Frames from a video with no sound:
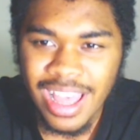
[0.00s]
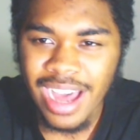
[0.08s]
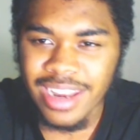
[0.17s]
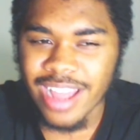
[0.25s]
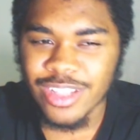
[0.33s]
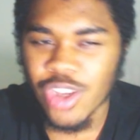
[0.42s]

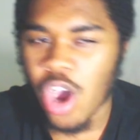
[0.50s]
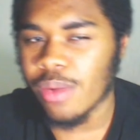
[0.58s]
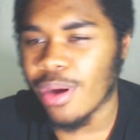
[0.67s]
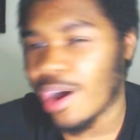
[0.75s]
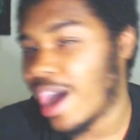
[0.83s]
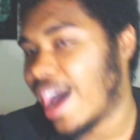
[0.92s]
and that it's all
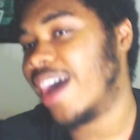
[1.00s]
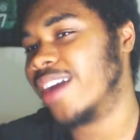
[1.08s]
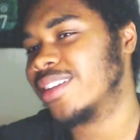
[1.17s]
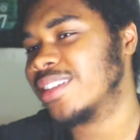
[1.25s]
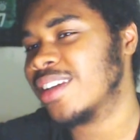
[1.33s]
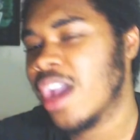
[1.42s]
about
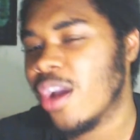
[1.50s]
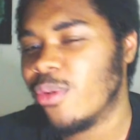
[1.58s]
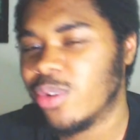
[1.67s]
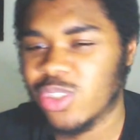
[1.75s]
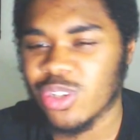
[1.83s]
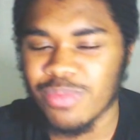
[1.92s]
heart,
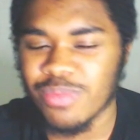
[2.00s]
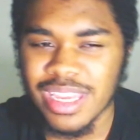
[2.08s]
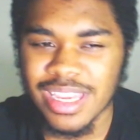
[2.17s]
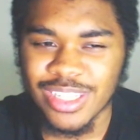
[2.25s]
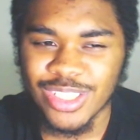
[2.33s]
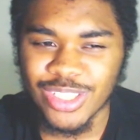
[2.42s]
which to
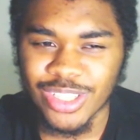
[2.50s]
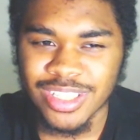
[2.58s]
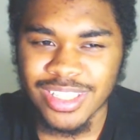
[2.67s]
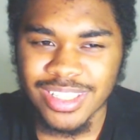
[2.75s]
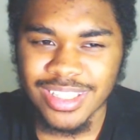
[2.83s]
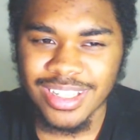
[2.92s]
me is
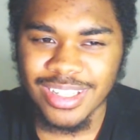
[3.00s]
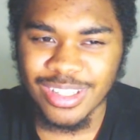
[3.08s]
just.